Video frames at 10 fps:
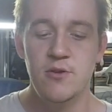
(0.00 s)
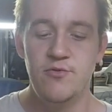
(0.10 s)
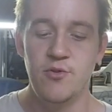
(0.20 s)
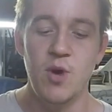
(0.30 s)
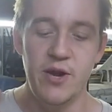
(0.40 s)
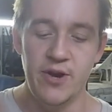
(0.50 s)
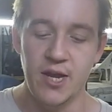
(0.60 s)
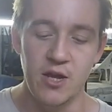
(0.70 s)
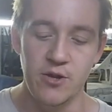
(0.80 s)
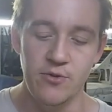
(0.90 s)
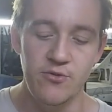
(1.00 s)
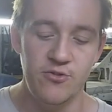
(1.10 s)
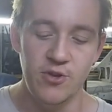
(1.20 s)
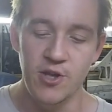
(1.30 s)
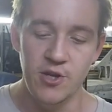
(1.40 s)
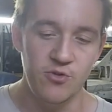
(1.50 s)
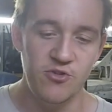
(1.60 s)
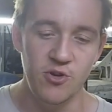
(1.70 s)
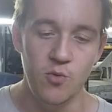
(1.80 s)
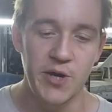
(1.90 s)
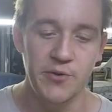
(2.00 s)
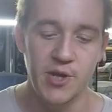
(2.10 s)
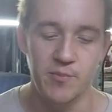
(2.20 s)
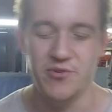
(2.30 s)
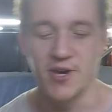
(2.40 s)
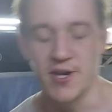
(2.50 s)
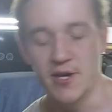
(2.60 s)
for where it goes, and it will still weld up fine.